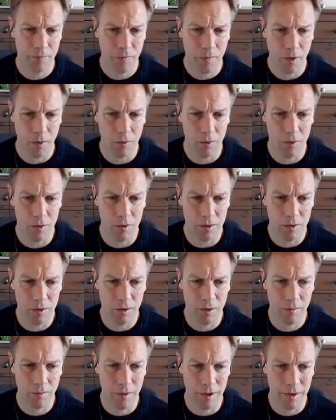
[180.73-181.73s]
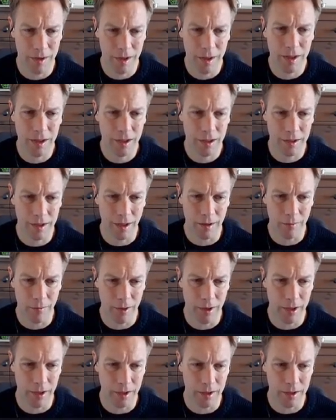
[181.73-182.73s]
we'll be thinking that
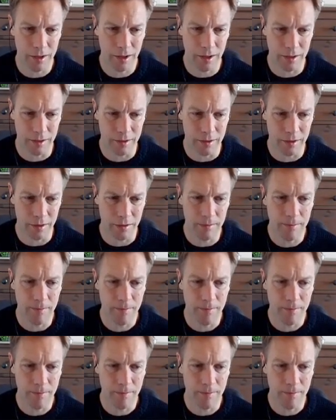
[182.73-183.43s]
way later.